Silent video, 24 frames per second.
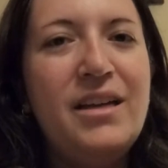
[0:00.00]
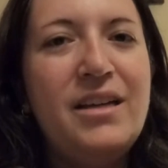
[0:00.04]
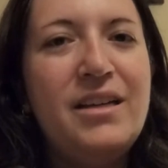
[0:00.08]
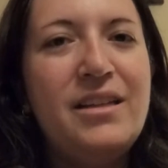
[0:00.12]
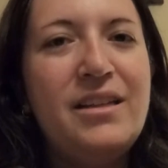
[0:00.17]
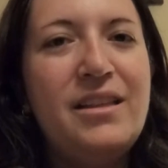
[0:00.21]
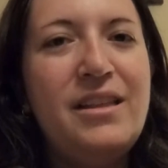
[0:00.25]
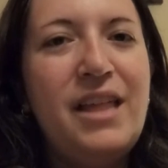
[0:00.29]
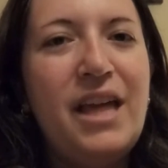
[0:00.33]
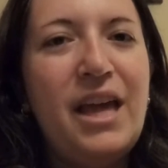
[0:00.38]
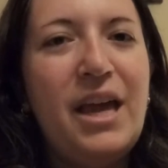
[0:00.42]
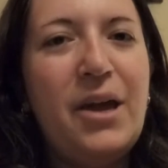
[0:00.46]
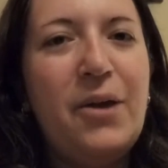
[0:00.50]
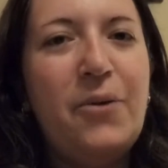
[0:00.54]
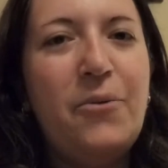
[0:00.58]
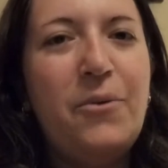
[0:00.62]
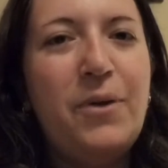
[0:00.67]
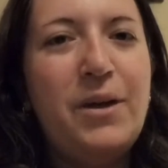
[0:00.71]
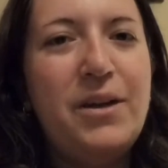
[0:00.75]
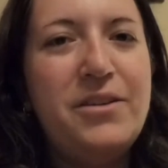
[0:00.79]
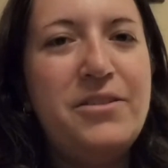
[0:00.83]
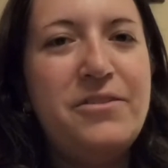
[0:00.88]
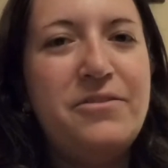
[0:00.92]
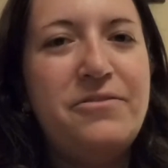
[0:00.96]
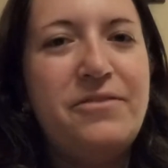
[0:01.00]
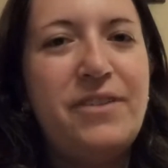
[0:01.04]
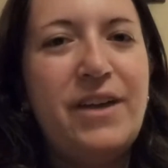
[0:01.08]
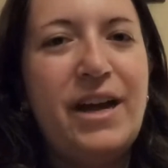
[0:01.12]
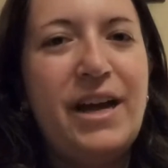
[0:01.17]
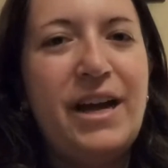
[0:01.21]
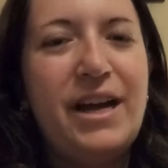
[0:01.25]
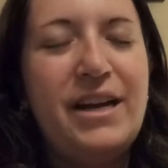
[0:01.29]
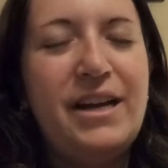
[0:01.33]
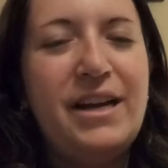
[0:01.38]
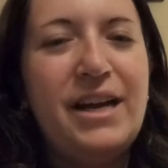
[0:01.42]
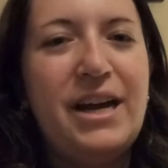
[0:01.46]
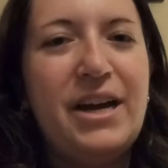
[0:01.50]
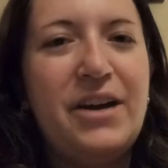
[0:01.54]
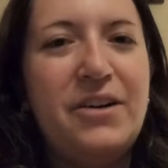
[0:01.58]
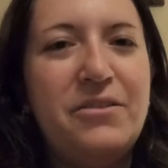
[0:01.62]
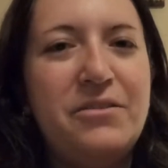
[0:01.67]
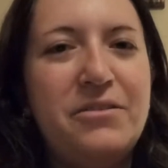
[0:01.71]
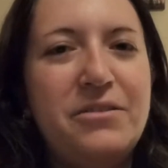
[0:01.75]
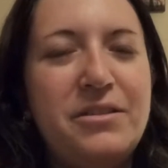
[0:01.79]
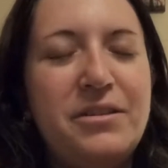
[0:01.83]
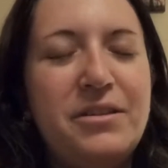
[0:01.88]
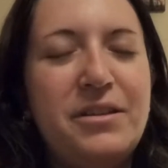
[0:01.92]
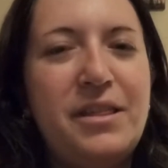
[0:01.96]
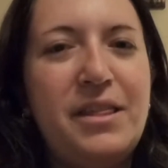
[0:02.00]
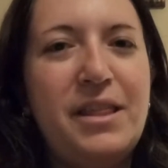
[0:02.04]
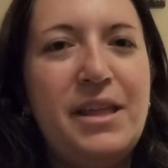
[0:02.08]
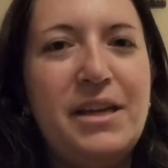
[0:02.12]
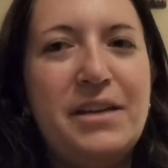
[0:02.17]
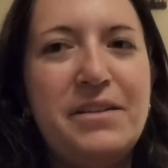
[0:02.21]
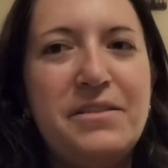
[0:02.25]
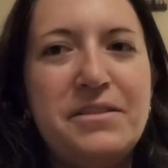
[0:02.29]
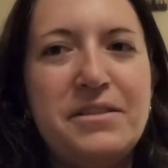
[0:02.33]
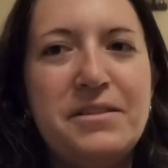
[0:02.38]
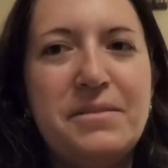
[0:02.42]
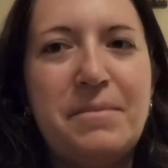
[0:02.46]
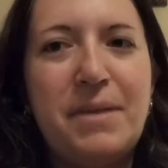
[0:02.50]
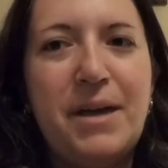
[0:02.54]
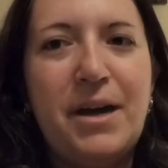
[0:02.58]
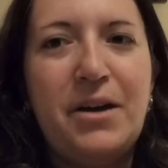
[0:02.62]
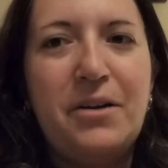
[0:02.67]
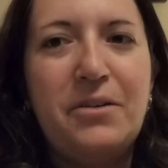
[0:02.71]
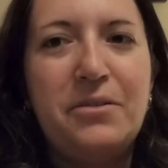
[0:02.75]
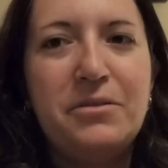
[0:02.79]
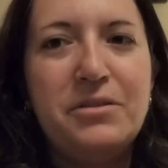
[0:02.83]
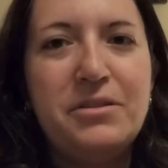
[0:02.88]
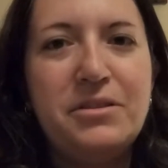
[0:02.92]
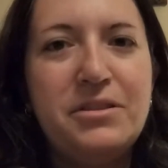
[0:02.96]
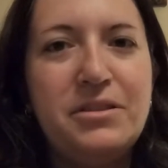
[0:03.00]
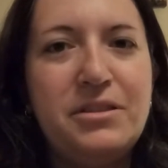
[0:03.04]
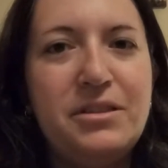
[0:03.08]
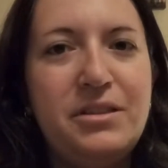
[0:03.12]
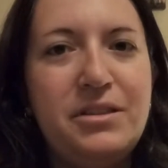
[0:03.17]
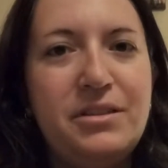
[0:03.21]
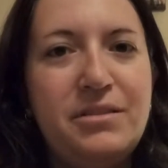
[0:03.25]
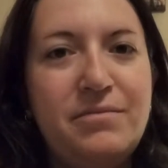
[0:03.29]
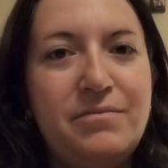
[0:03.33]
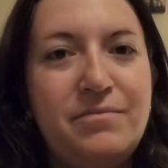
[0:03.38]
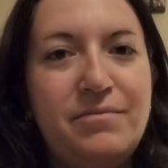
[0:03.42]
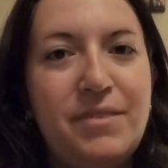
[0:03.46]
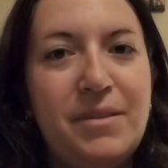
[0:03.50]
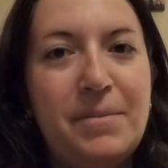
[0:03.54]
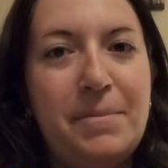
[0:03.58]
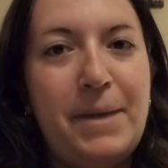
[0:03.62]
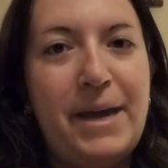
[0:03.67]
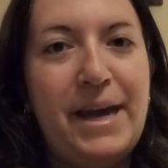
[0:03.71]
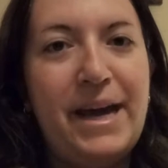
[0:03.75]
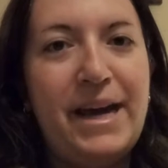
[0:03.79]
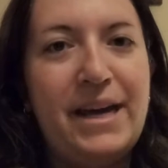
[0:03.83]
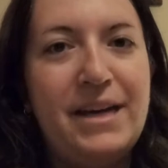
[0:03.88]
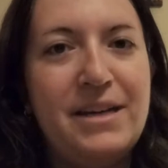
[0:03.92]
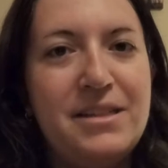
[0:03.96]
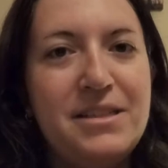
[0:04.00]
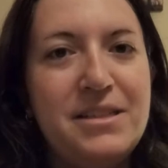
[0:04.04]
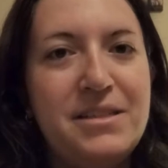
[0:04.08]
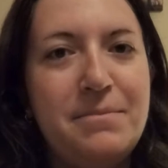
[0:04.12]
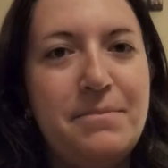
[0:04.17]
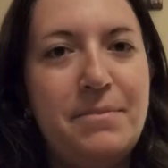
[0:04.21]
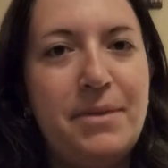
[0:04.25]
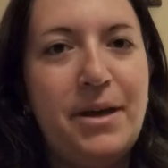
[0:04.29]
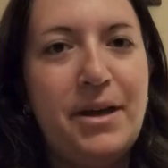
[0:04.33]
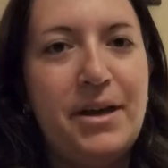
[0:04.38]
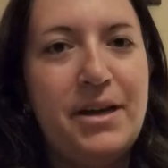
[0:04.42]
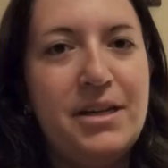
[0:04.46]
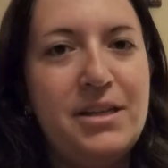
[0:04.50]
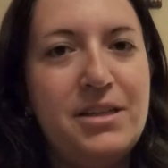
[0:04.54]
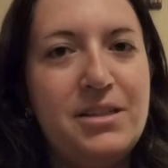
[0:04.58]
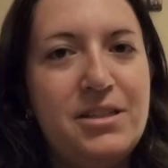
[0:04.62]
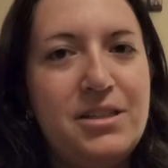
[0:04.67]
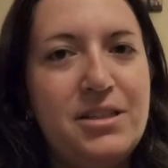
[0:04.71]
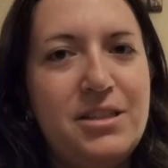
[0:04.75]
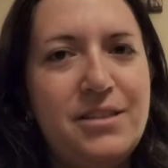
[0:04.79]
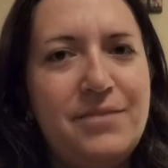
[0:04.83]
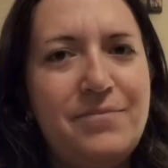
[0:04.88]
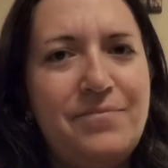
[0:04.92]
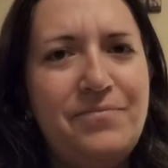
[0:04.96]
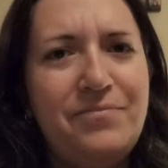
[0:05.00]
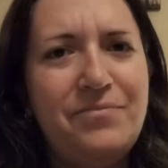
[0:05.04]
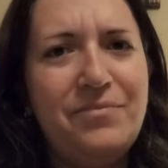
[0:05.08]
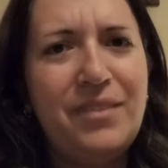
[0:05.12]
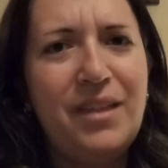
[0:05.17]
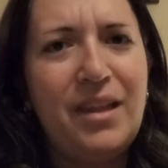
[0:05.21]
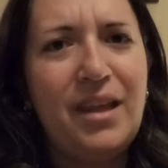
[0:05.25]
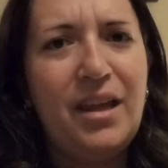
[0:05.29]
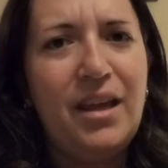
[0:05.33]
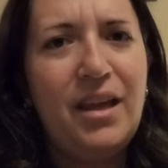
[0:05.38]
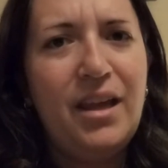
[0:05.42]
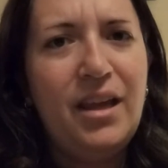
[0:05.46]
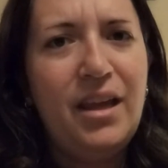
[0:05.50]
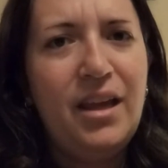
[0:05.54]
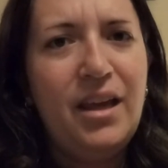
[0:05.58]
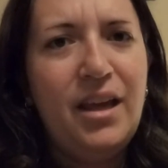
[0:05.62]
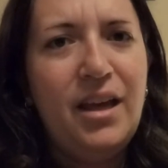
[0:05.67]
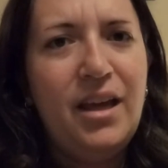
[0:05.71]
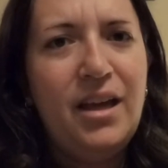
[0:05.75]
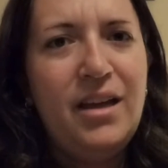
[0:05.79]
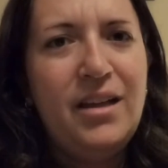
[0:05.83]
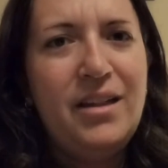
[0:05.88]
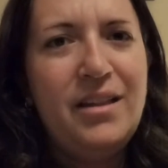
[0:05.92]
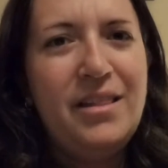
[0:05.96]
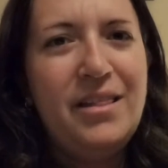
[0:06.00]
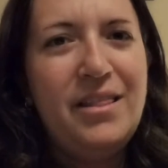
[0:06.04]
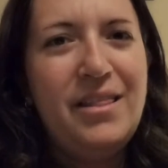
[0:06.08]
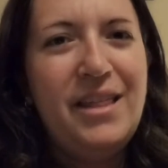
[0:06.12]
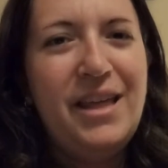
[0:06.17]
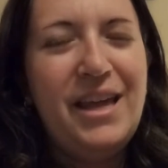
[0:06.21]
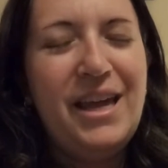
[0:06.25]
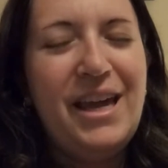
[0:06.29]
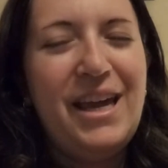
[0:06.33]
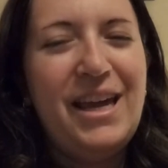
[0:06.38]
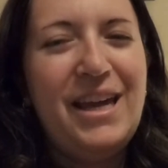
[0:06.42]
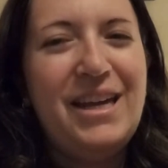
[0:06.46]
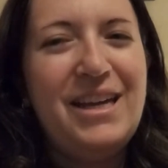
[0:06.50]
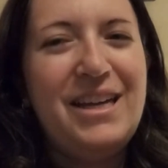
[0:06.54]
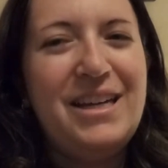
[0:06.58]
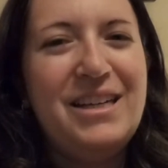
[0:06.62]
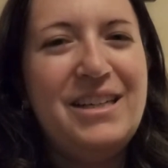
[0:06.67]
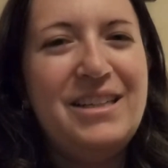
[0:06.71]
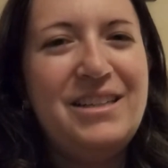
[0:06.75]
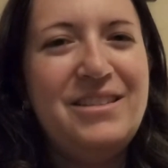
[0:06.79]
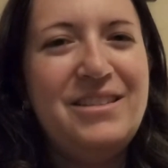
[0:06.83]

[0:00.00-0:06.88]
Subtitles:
they want to find out things about the past, but they